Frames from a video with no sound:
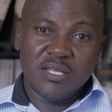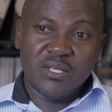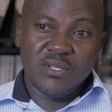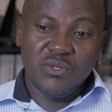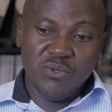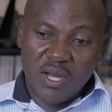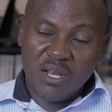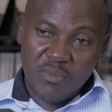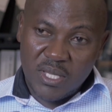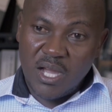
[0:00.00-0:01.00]
you and
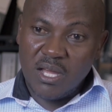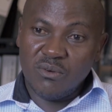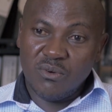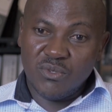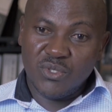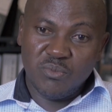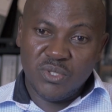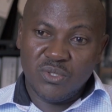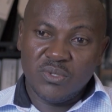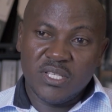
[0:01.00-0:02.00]
me can contribute
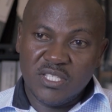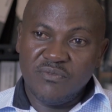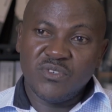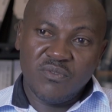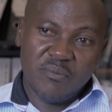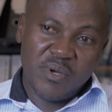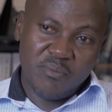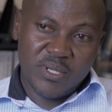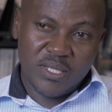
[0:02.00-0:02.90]
to the safety of the public.